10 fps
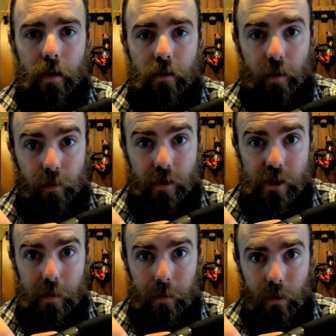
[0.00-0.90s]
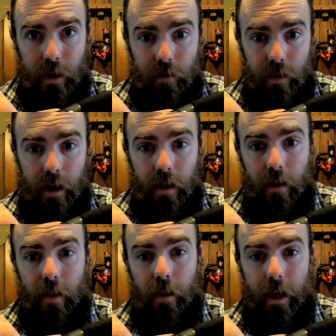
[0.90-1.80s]
Some fishermen believe
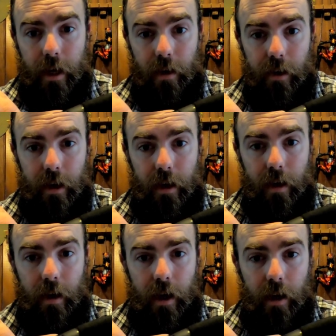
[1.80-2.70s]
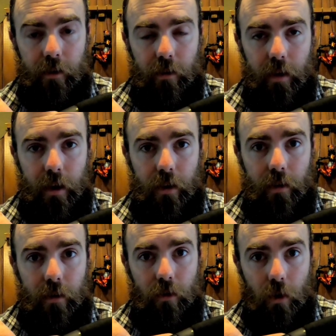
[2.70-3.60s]
that that click can actually
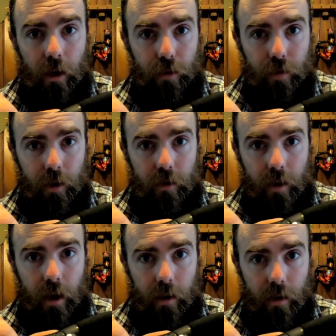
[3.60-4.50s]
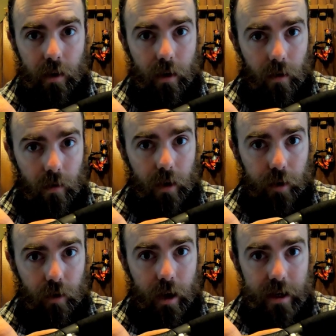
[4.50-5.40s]
trigger the fish to get
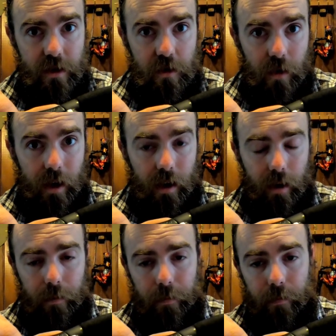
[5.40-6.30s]
give you a nice strike.